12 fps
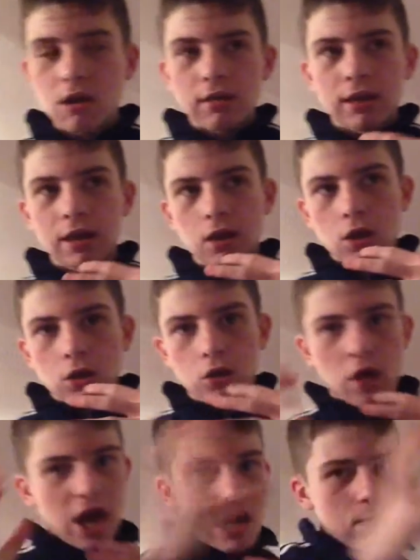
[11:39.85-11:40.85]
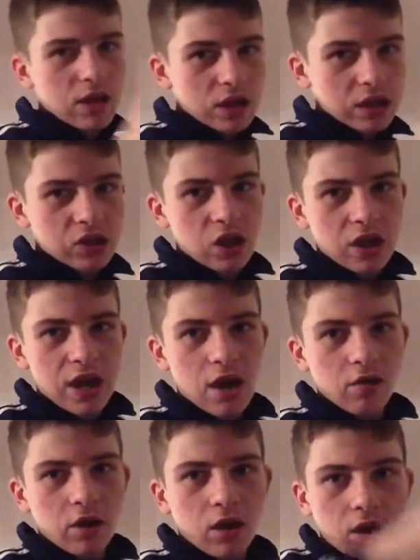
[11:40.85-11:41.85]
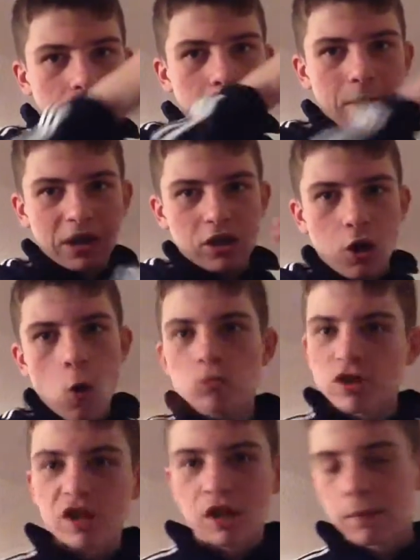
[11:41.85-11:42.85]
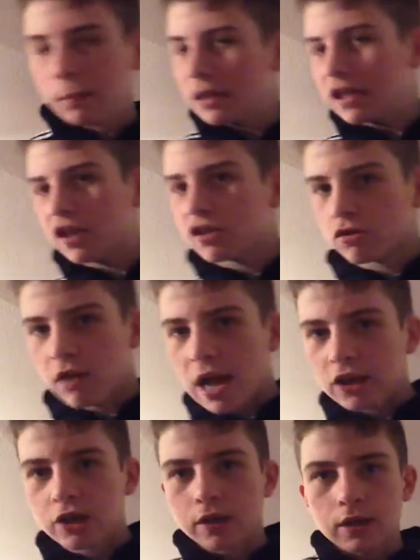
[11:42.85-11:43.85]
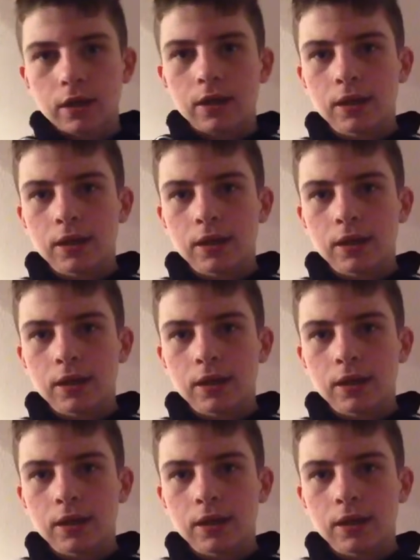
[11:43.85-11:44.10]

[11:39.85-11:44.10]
Like you're aiming at a certain area, but it goes in the completely other direction.